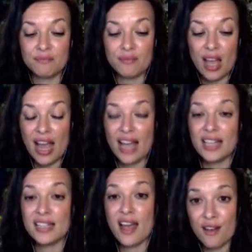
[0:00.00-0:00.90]
I had to
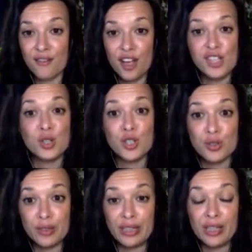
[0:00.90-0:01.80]
have a
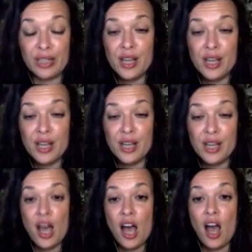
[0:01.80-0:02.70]
surgery.
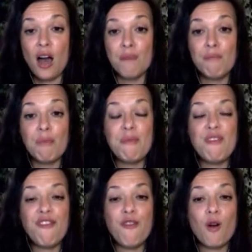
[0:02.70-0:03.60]
But before my
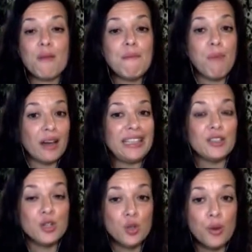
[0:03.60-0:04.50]
body knew
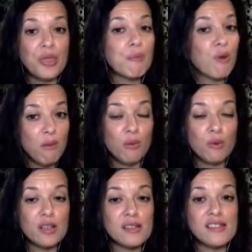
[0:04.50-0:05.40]
what the problem
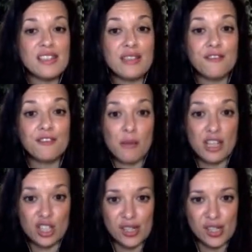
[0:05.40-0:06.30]
was, the
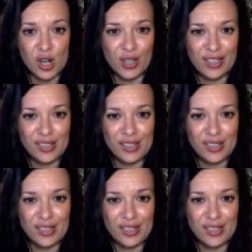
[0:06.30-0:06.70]
inflammation started.